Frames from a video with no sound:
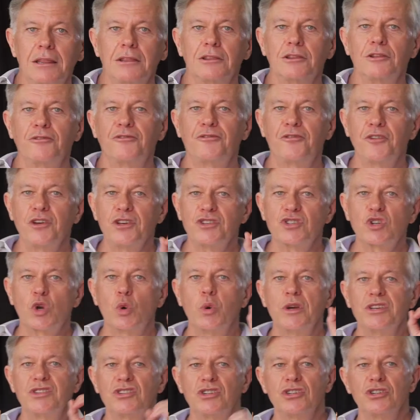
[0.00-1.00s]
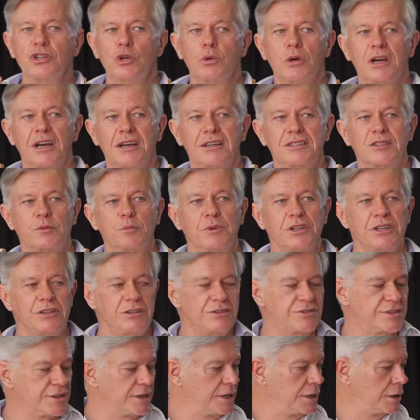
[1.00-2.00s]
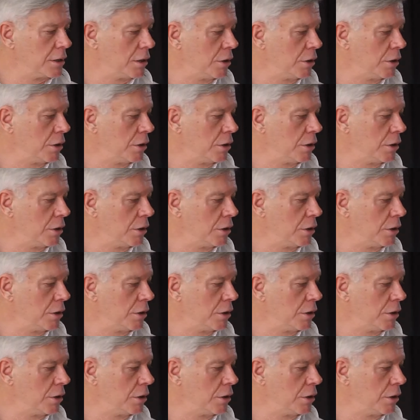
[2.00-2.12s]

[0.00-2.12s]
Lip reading: The first question you ask when you say,